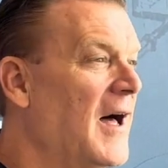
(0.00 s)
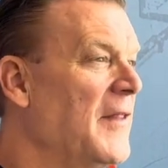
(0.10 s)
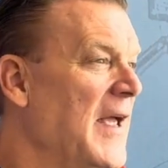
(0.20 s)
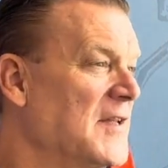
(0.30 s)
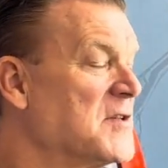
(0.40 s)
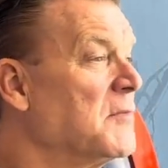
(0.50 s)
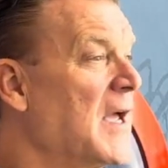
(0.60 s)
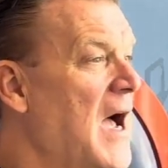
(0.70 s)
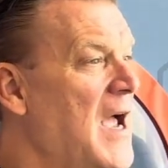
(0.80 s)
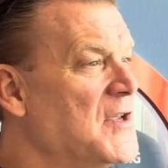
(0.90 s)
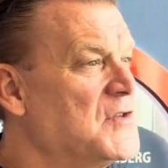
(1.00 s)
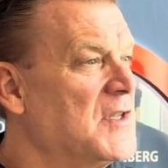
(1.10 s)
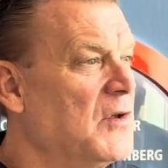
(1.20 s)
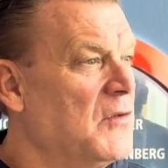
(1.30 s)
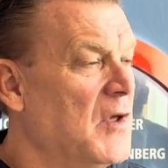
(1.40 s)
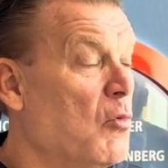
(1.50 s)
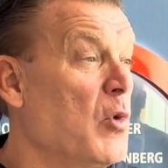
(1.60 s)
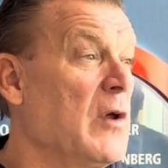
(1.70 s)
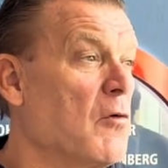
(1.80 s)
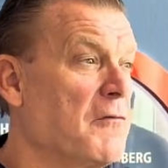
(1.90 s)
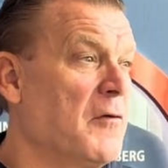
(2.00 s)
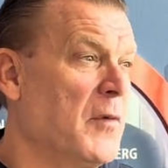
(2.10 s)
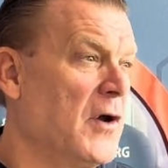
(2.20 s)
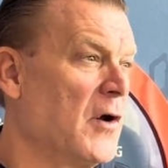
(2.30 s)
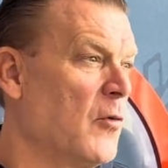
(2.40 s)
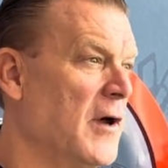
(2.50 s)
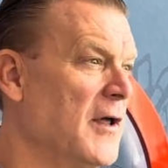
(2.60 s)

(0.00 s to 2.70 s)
They had some guys that we were familiar with,